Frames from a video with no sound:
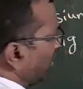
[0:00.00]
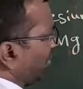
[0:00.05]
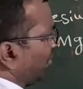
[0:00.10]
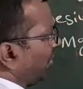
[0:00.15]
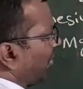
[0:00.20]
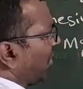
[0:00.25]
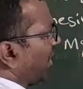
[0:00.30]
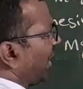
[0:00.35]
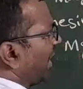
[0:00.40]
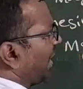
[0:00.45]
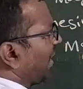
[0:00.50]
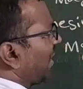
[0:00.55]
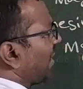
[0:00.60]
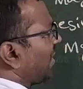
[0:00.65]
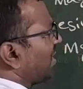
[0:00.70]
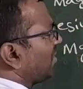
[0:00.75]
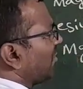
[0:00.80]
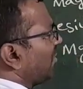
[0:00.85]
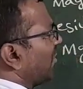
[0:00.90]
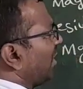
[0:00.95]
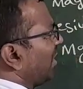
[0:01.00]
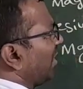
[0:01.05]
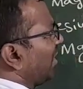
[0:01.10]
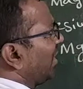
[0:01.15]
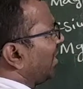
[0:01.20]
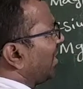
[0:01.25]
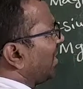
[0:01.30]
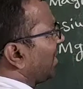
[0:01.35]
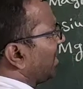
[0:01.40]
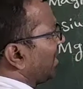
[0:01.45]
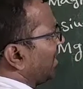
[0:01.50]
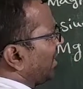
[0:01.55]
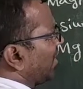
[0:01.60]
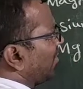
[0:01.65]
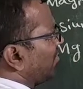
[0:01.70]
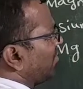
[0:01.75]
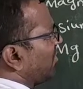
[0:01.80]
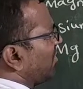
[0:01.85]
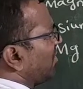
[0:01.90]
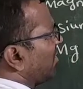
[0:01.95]
the product is what?
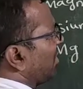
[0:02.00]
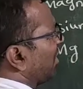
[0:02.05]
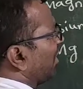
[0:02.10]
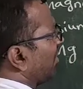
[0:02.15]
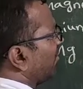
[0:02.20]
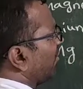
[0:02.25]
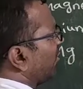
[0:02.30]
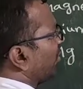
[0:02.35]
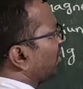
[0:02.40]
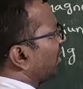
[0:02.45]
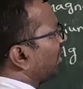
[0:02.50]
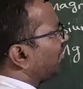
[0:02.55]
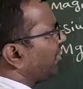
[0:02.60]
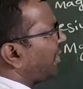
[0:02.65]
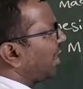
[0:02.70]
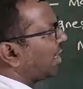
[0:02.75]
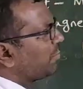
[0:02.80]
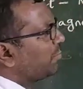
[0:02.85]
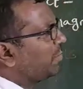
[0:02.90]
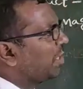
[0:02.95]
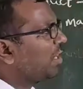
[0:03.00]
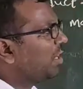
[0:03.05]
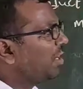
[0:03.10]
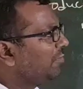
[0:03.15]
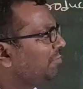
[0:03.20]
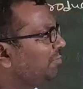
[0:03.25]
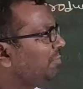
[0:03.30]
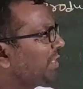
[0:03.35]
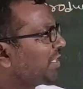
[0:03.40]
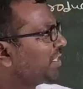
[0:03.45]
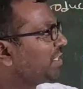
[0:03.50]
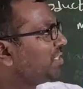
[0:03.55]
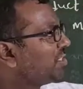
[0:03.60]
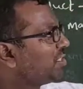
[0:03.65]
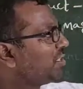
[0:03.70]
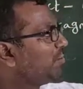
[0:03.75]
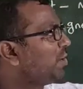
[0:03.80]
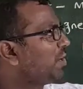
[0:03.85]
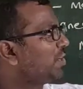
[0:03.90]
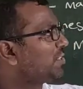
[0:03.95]
MgO. The formula of
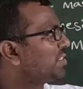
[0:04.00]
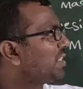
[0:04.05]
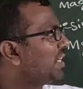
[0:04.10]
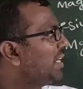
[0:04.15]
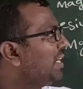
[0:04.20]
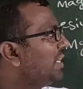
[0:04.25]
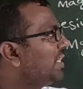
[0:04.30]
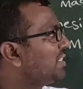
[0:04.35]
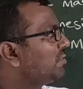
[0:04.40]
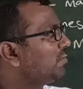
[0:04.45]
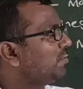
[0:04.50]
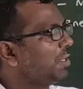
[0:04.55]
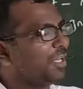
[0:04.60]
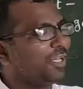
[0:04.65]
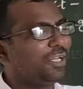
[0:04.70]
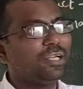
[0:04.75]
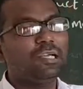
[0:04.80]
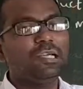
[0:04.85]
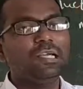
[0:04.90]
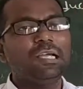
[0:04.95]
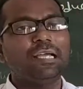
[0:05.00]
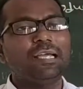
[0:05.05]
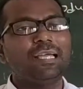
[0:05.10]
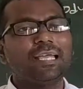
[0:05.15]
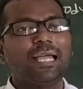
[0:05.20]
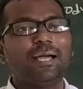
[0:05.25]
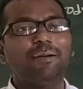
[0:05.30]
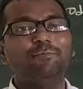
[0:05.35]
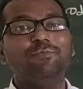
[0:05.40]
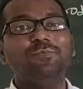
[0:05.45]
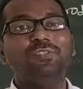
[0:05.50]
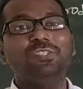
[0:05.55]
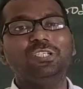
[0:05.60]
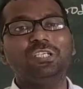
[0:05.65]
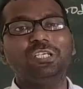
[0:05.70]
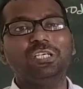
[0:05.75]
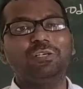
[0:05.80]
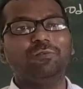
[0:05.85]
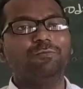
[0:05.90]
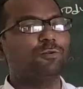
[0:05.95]
magnesium oxide is what?
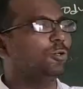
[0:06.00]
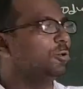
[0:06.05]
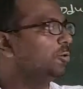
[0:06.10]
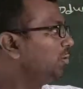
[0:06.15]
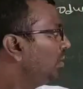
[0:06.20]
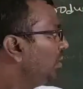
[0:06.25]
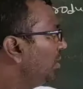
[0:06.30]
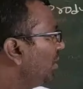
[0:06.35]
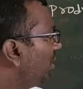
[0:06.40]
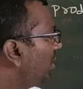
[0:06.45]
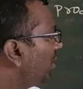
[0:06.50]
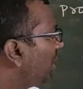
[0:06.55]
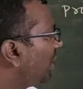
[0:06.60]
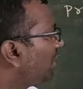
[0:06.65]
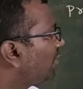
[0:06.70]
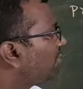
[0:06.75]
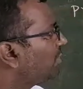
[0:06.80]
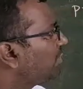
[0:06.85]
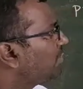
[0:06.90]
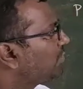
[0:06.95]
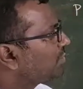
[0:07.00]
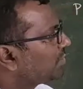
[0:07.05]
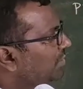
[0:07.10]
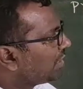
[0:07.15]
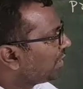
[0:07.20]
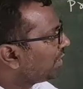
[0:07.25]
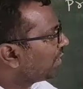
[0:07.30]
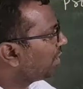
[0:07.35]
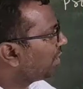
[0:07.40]
MgO. Now you see